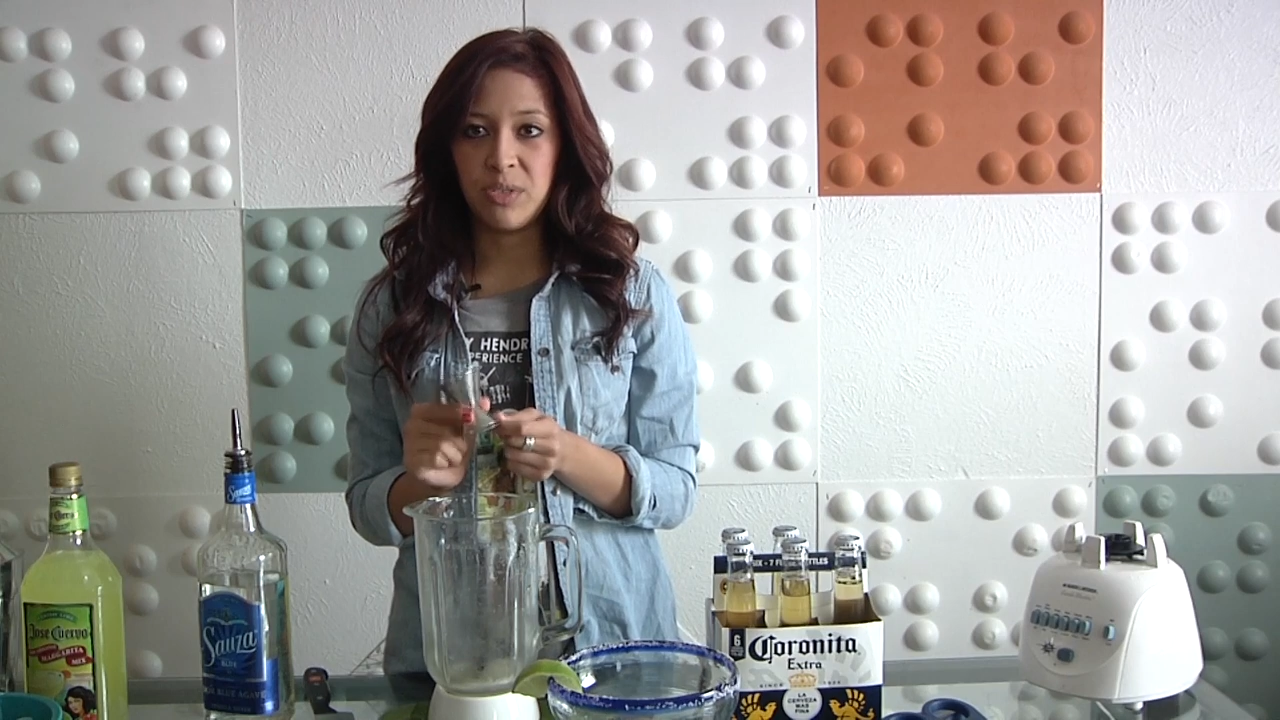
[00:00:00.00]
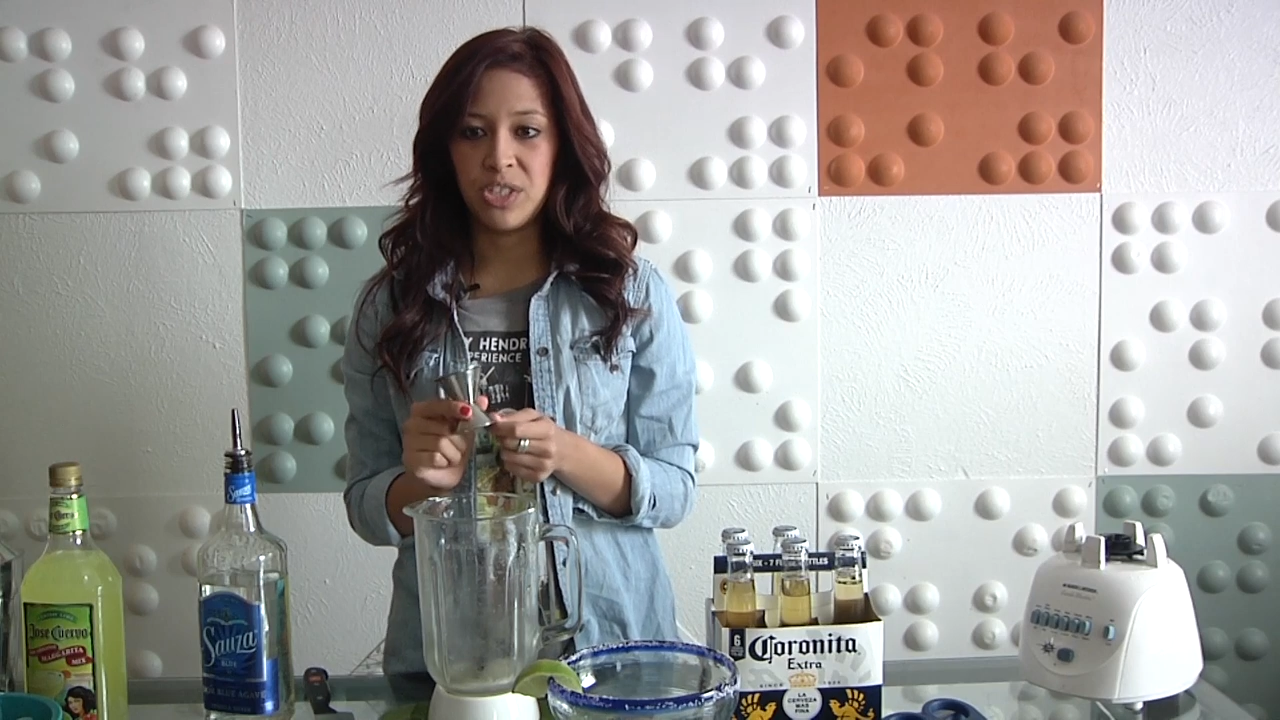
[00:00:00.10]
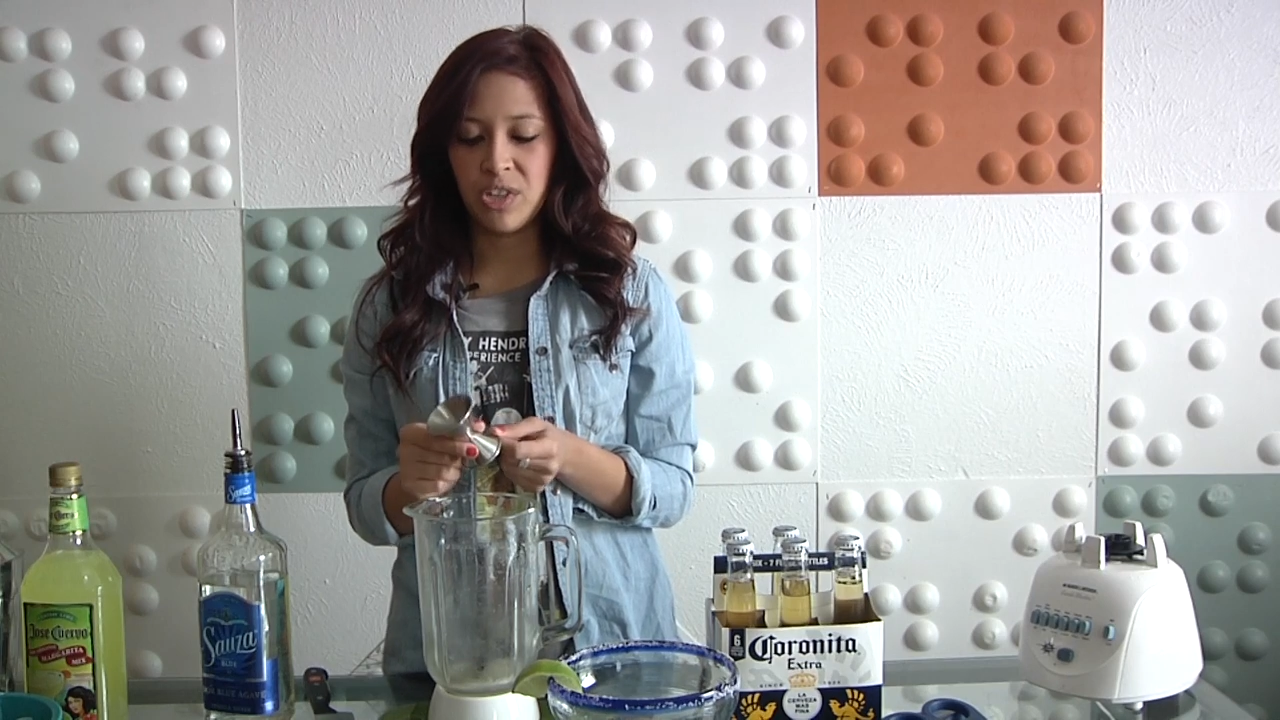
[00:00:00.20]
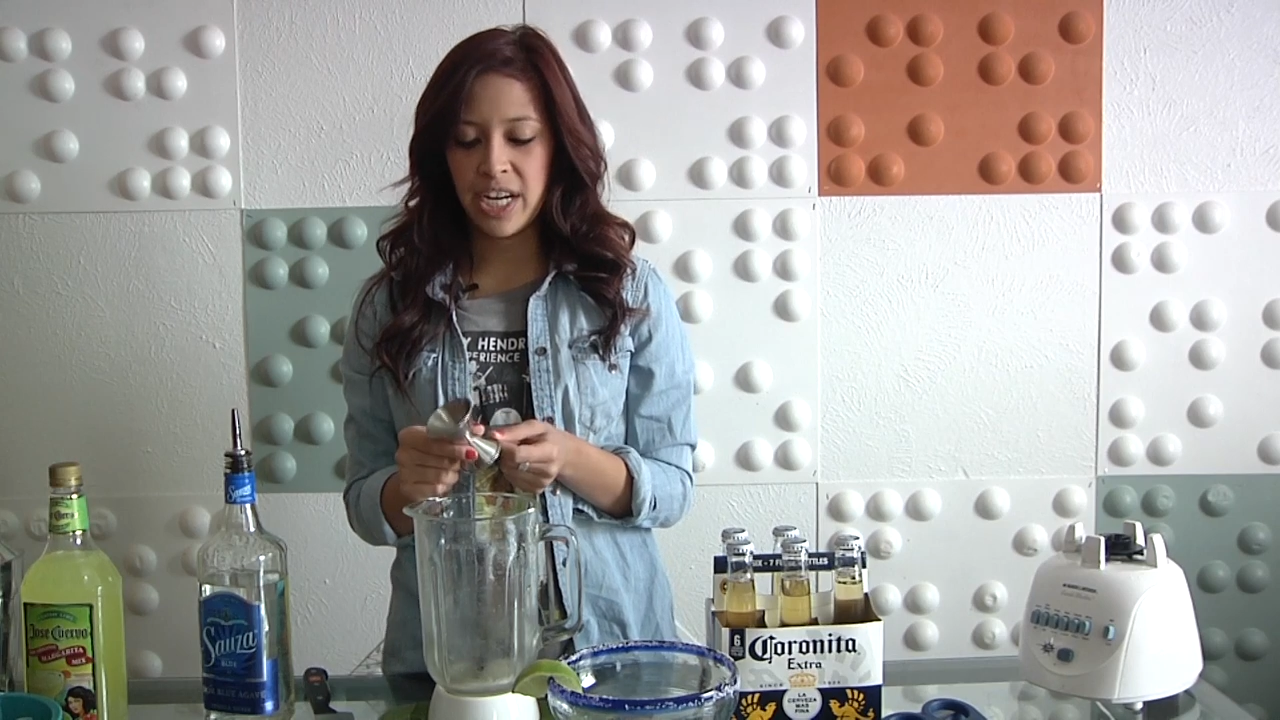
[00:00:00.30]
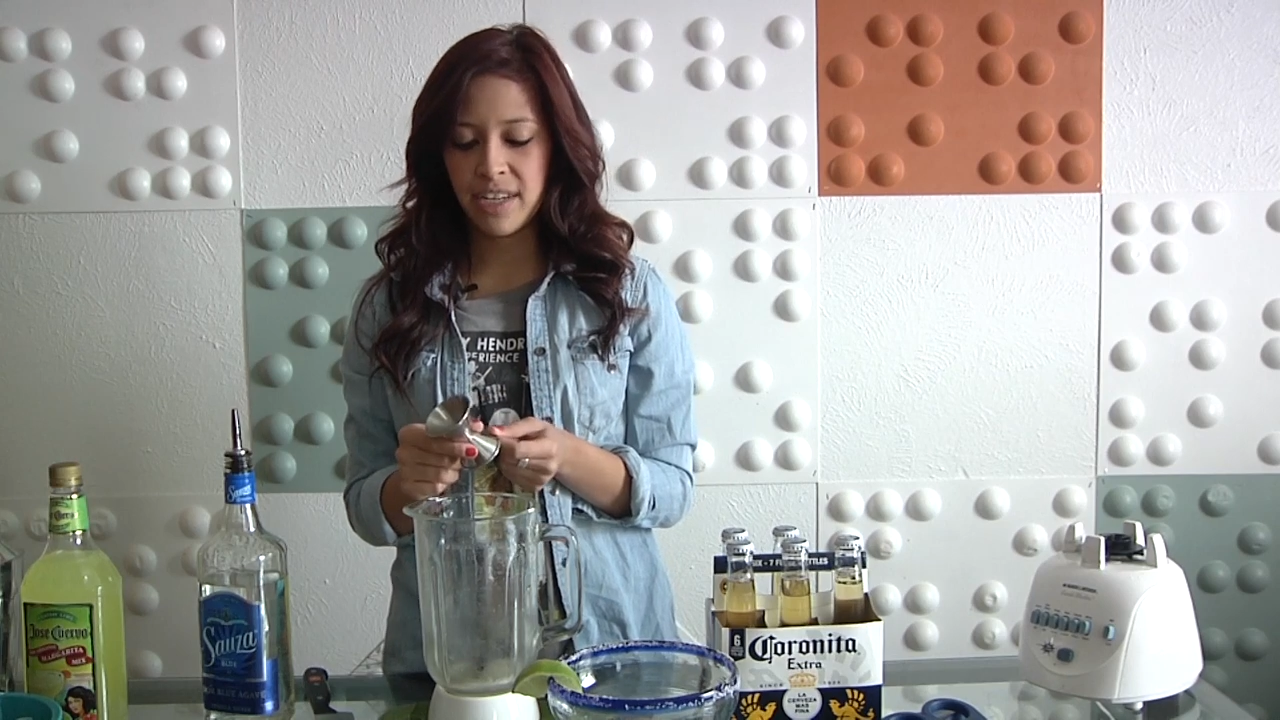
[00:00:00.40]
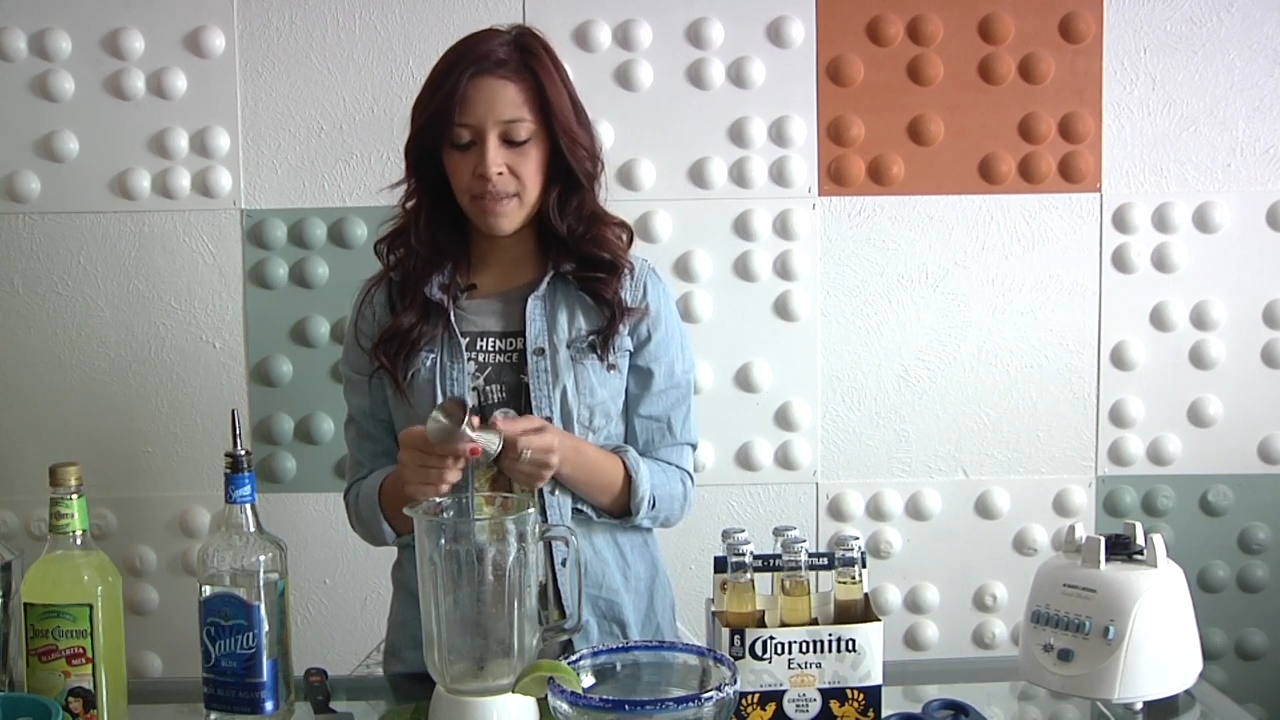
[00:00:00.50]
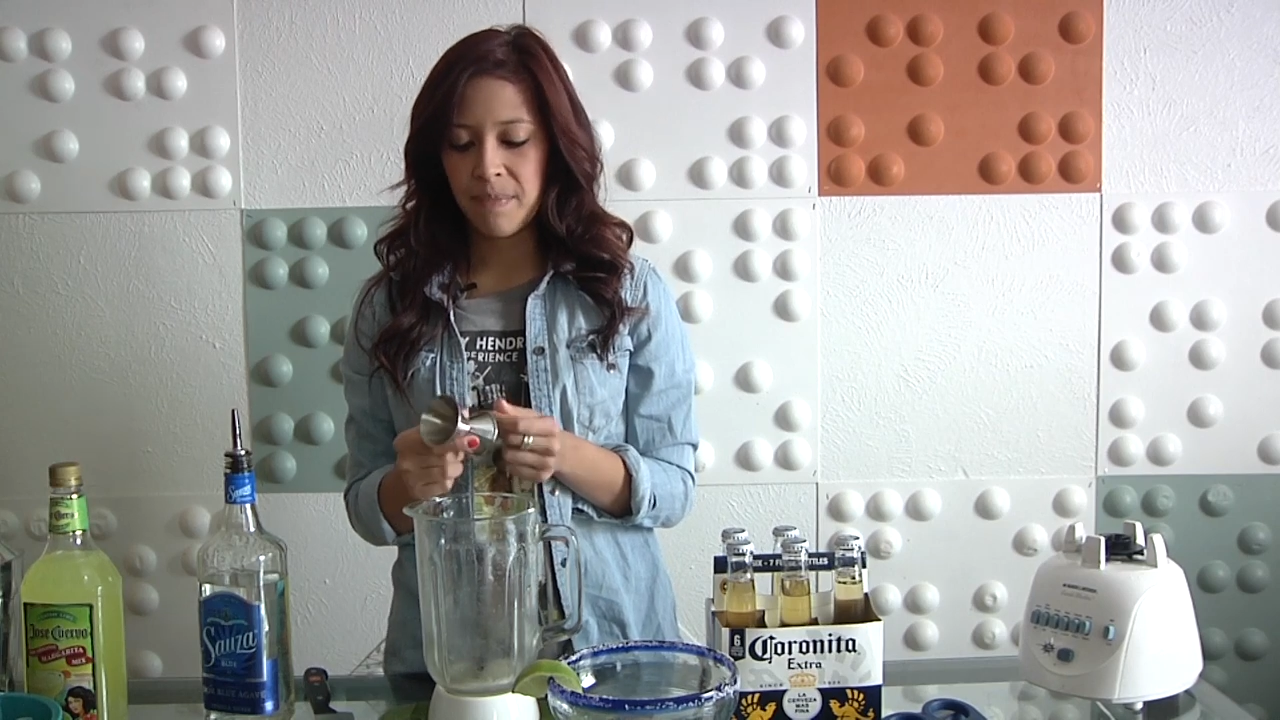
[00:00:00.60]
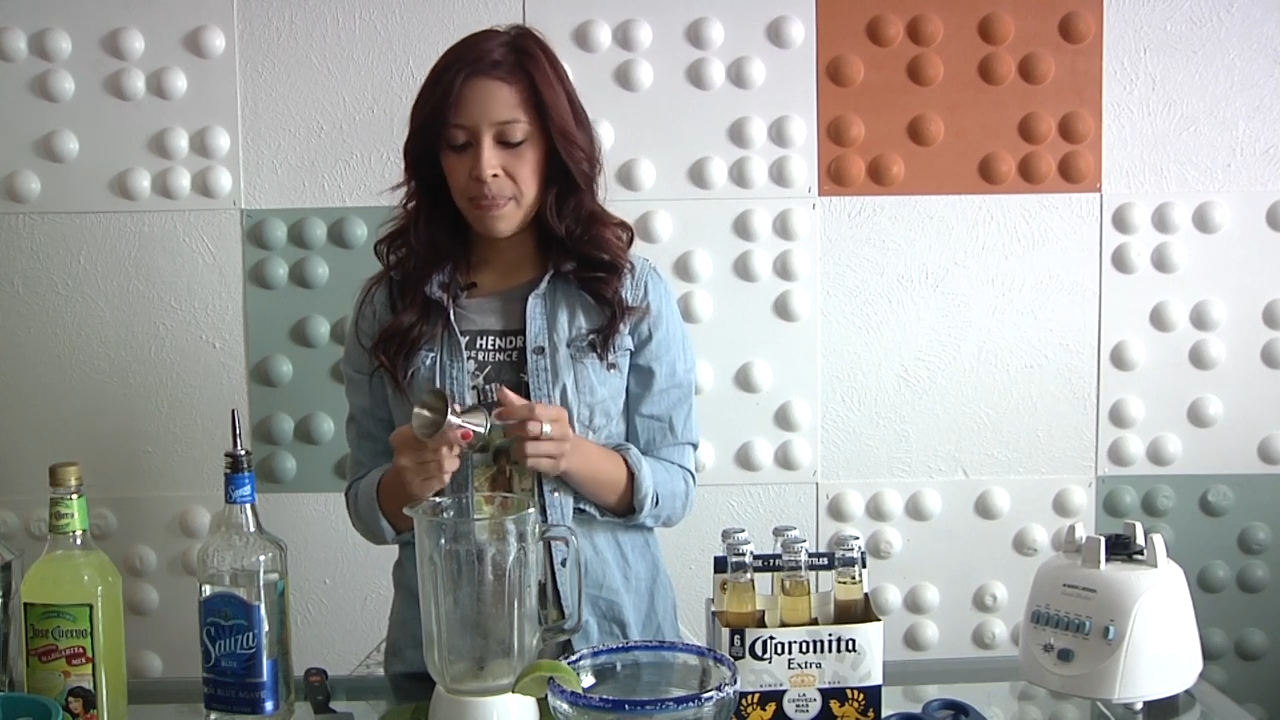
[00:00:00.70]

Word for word: a drink.